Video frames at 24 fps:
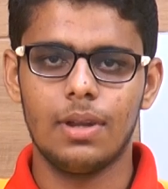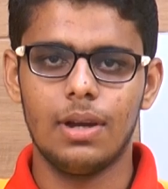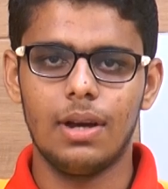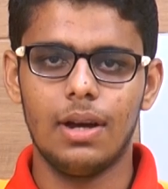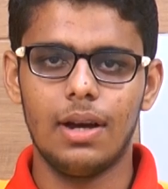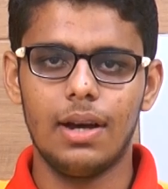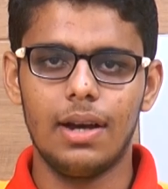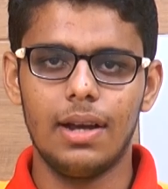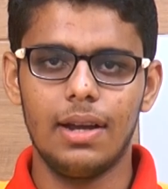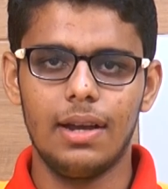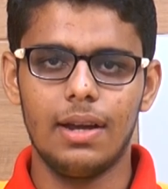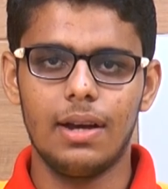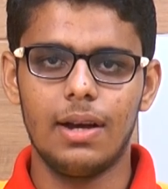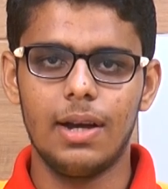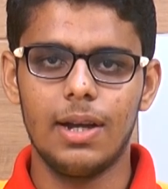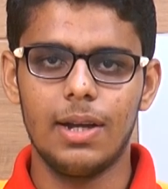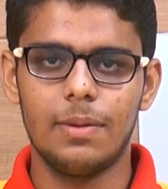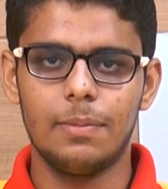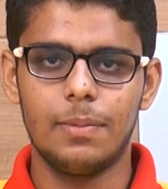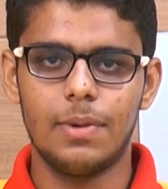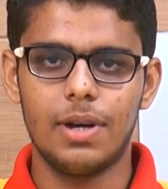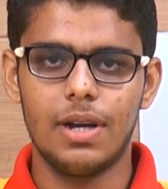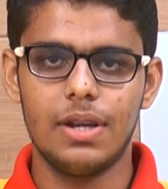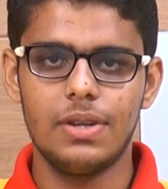Hi, I
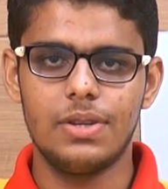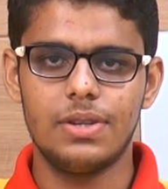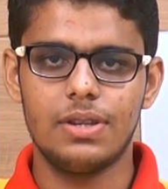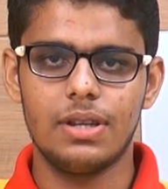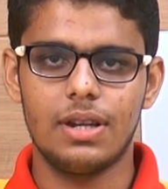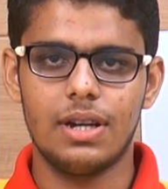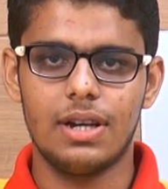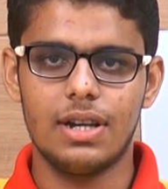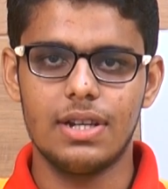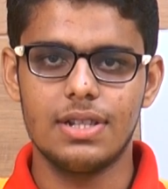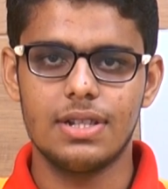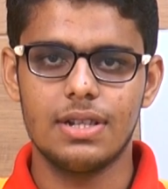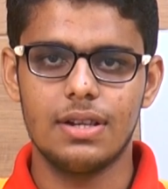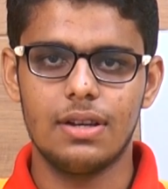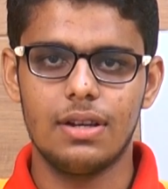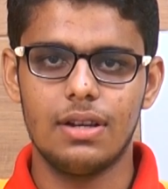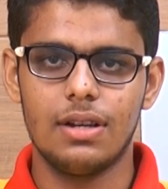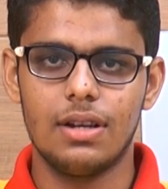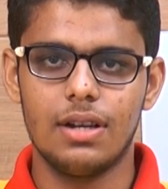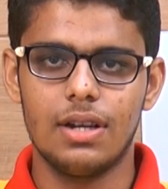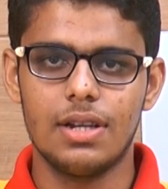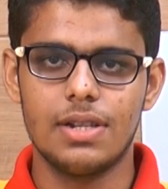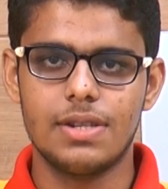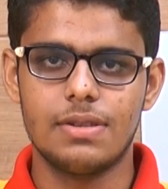am Ayushya Raj,
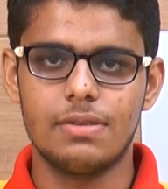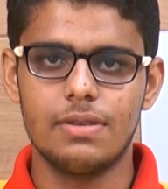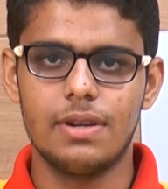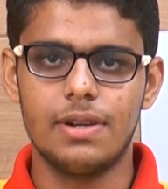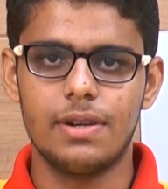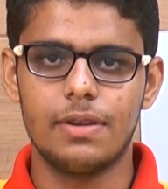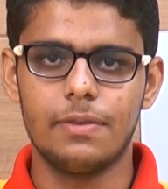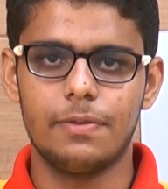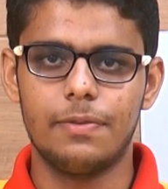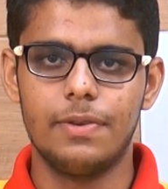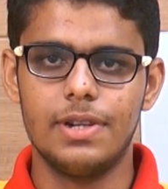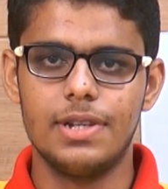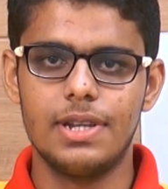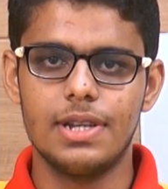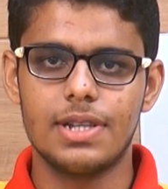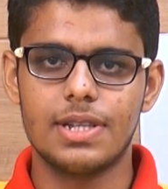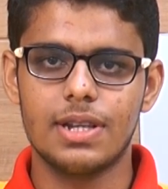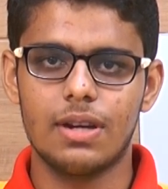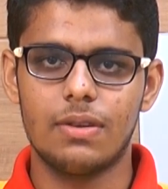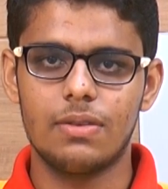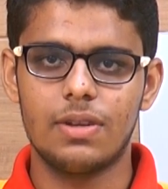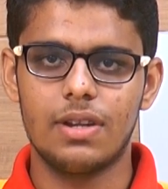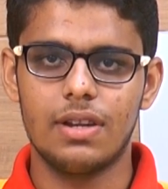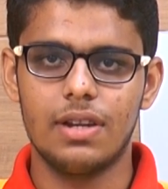a student of FIITJEE
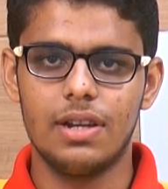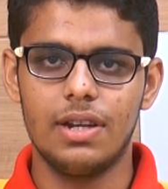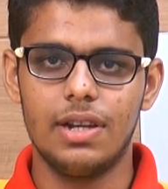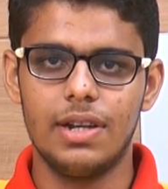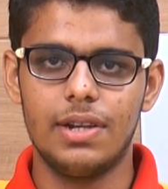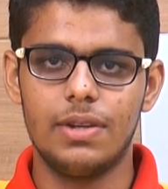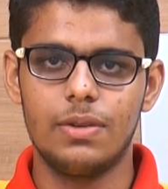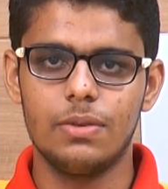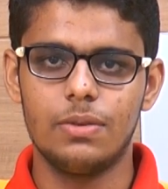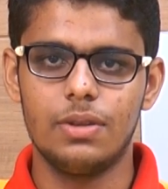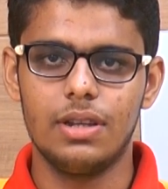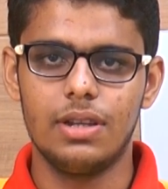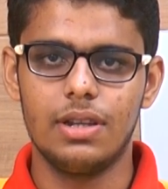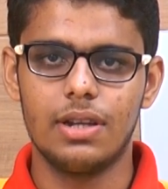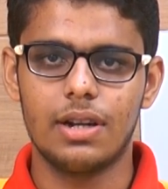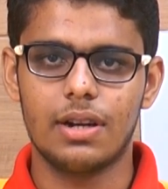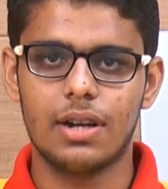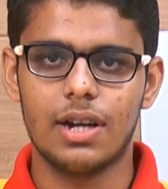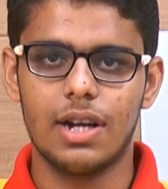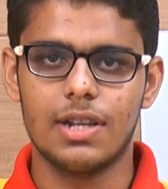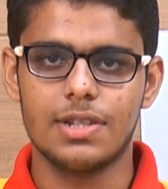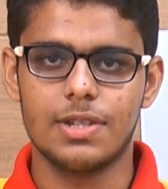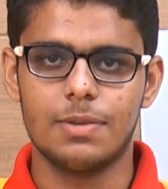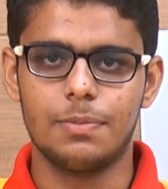South Delhi 2-year
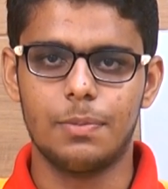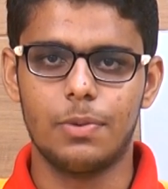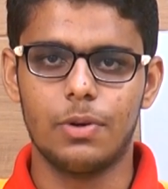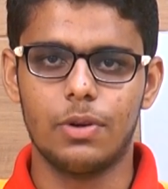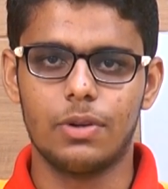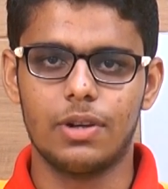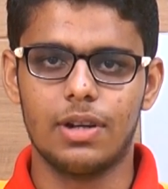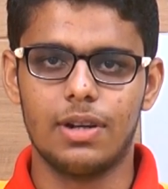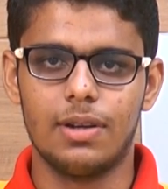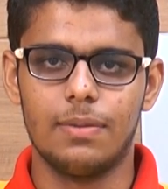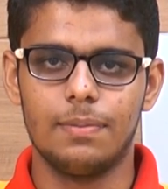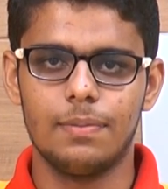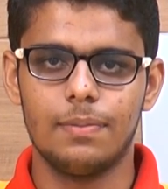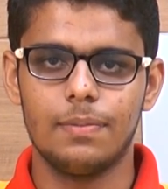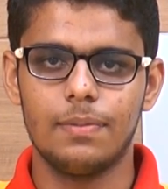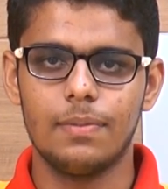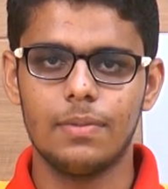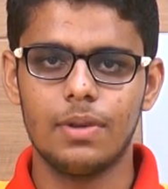class and program.